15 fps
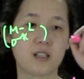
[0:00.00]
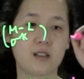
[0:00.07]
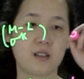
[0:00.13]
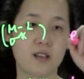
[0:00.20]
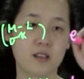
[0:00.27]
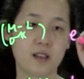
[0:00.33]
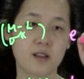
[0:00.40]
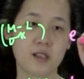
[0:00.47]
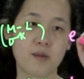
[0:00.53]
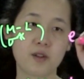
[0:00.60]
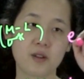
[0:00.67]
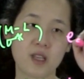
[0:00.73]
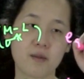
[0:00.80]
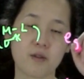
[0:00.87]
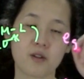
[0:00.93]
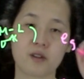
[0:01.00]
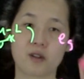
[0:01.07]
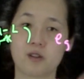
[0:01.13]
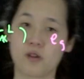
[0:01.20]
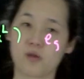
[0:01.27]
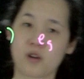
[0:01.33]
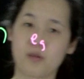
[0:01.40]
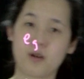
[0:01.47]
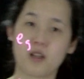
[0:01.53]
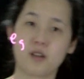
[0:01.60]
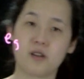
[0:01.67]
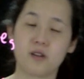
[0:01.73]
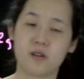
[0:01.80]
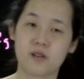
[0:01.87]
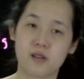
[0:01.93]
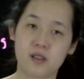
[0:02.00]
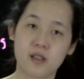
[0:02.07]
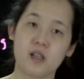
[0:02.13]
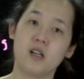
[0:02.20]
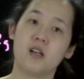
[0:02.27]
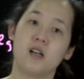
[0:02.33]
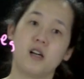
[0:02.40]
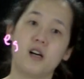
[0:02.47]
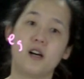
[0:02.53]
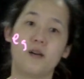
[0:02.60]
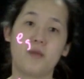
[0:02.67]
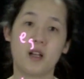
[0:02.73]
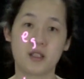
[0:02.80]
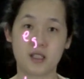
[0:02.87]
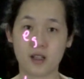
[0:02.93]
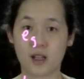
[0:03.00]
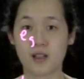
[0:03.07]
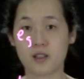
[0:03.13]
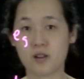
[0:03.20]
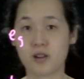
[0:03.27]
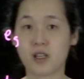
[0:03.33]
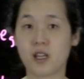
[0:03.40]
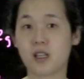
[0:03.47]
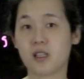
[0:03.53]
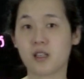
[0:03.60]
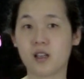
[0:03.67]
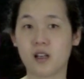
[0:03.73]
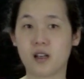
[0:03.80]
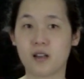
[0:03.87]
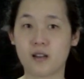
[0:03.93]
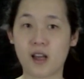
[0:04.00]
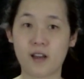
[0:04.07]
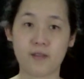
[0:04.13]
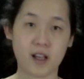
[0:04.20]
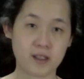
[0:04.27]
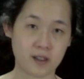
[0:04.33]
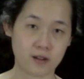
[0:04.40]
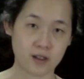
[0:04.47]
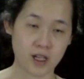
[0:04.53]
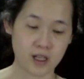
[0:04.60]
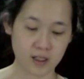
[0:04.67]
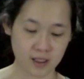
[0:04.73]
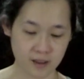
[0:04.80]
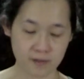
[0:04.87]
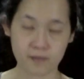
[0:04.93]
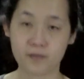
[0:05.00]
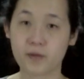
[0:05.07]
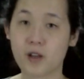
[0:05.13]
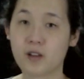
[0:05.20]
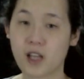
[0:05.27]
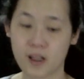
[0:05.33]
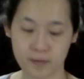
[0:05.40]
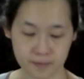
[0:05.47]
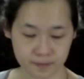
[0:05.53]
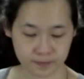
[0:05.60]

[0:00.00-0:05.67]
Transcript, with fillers: So these are symmetry labels, so don't worry about those um, unless you take uh, advanced inorganic. Okay.